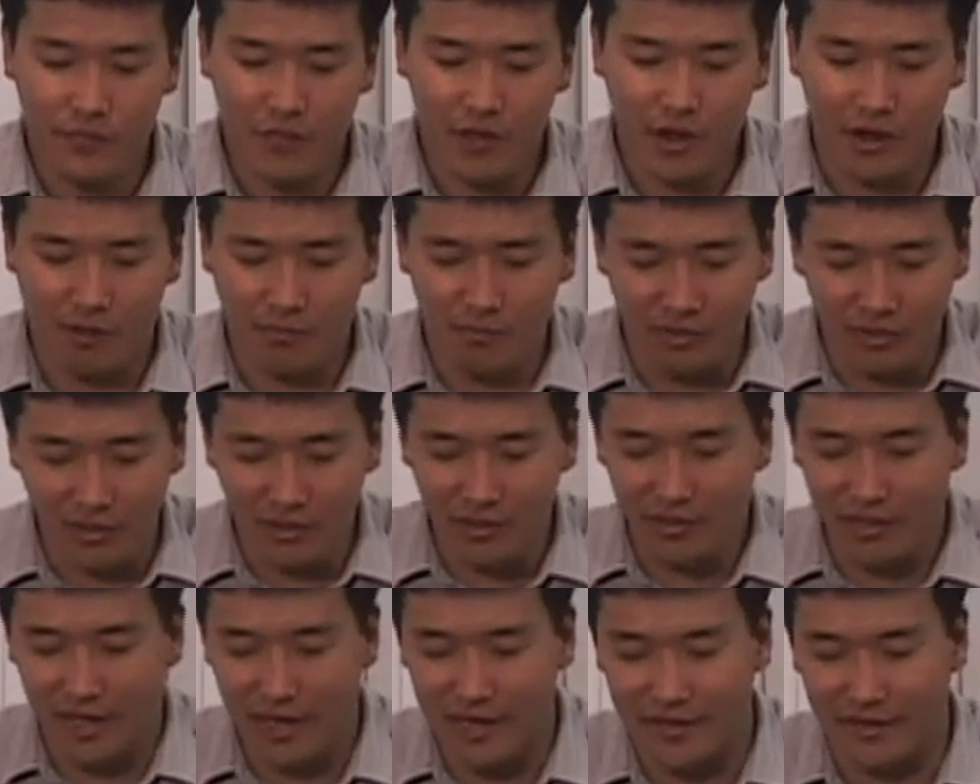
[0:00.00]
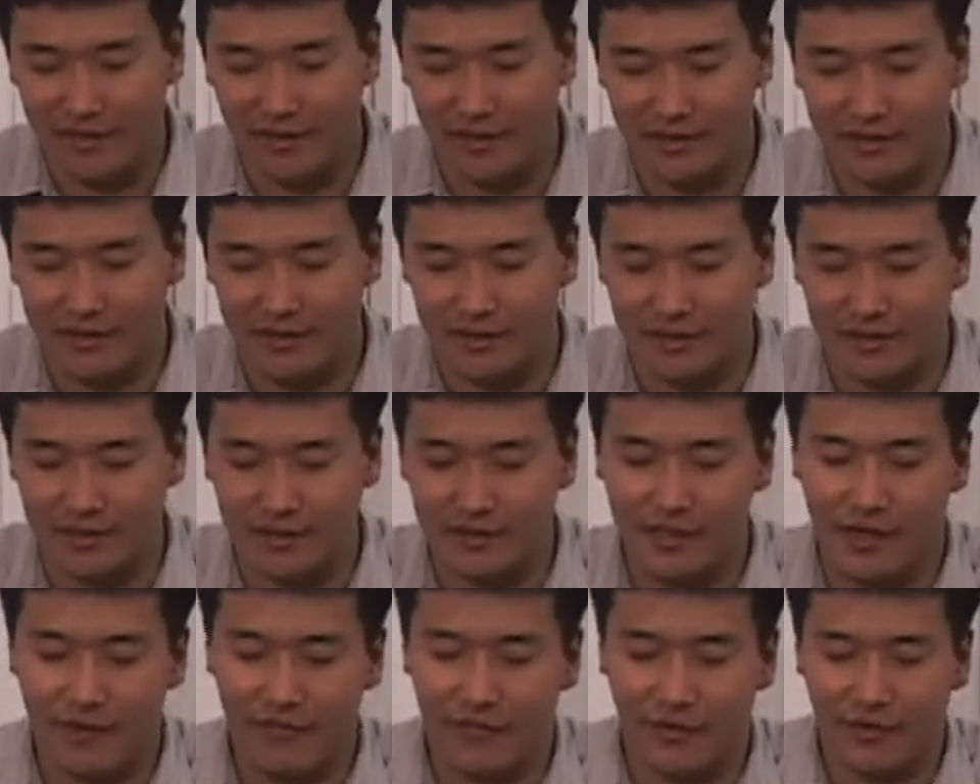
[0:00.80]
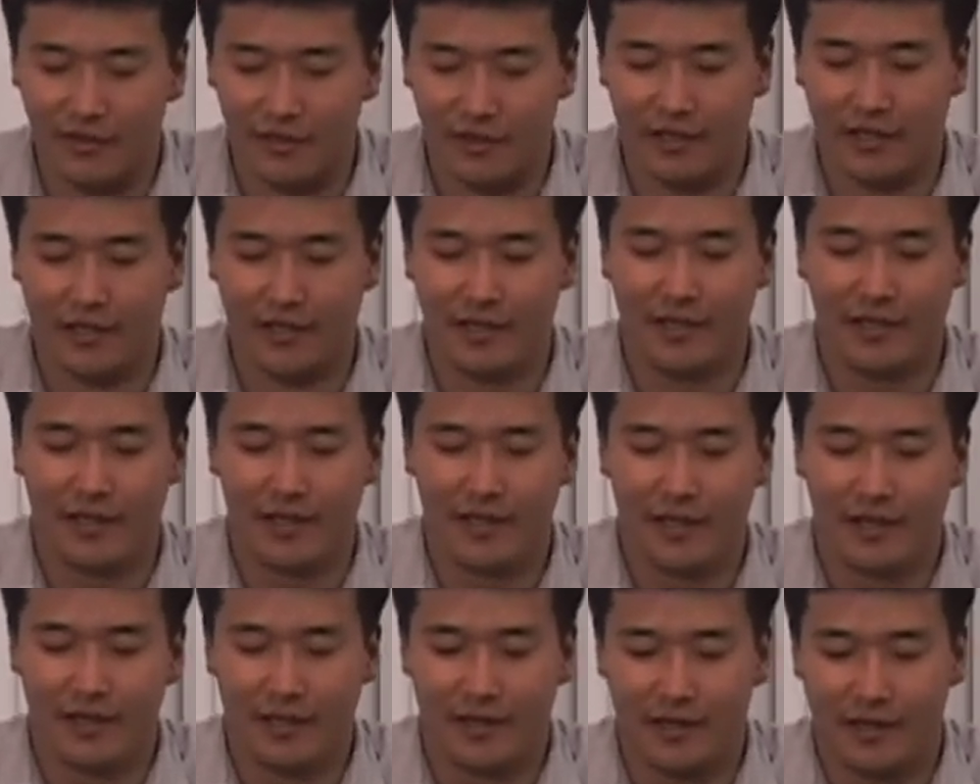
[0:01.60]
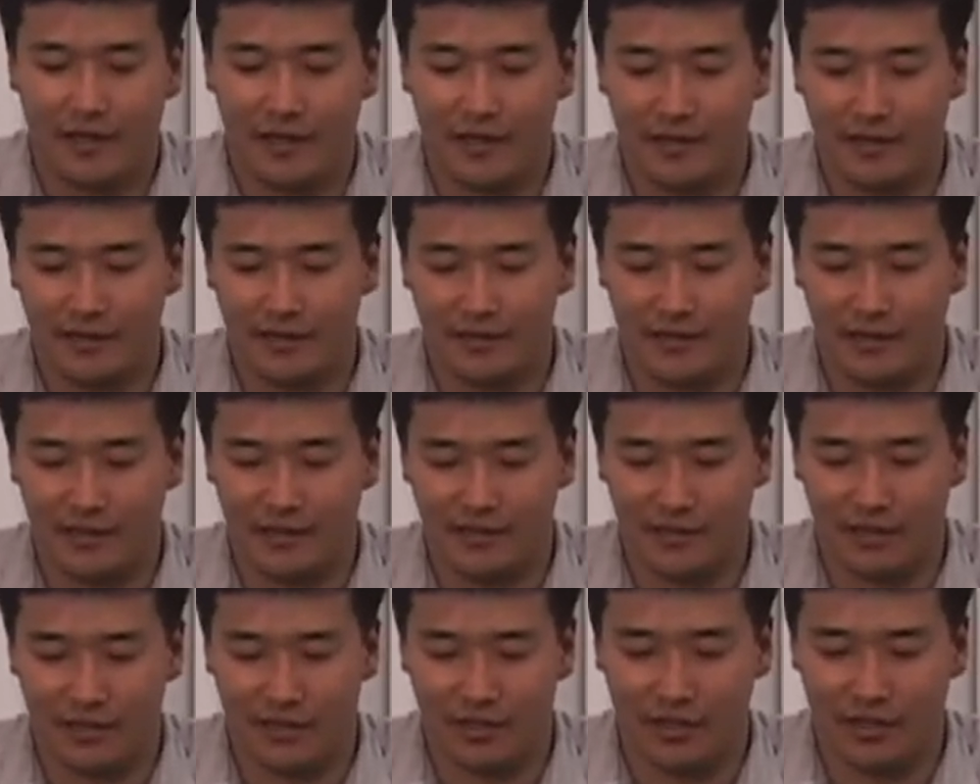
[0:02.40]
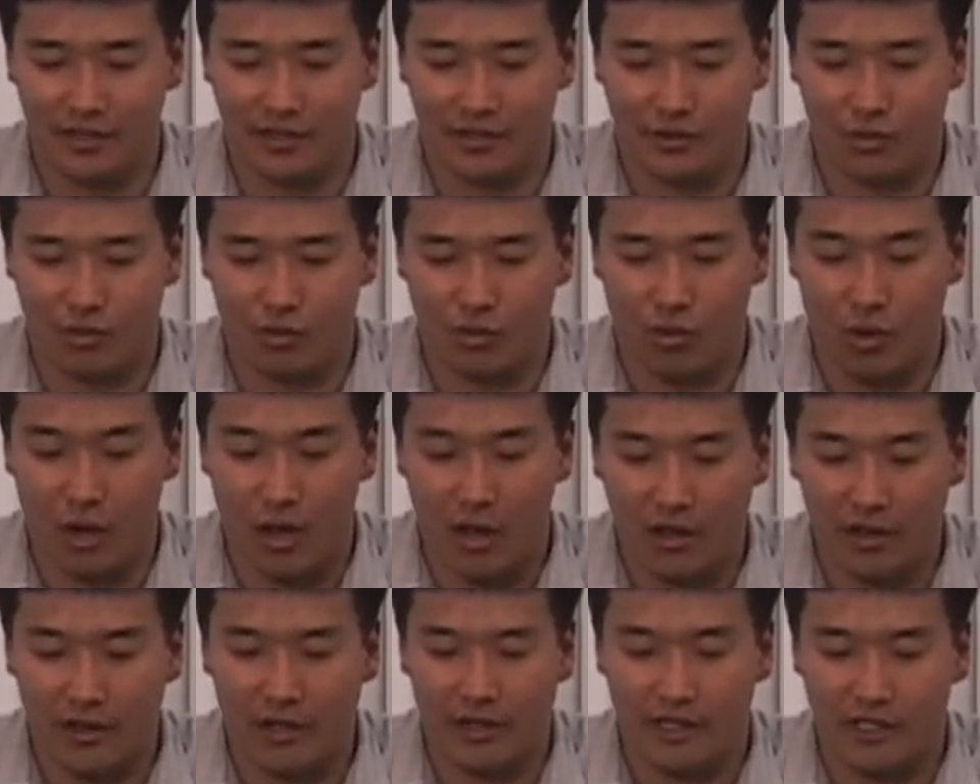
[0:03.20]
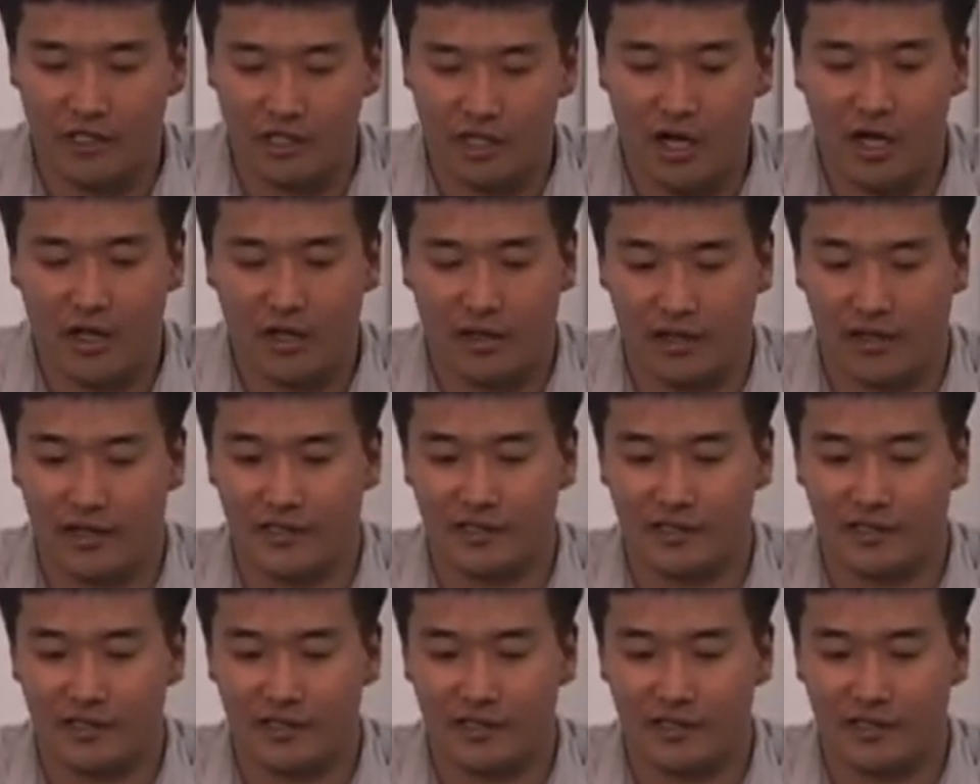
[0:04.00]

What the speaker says: I'm really liking this. It definitely is a good quality chocolate.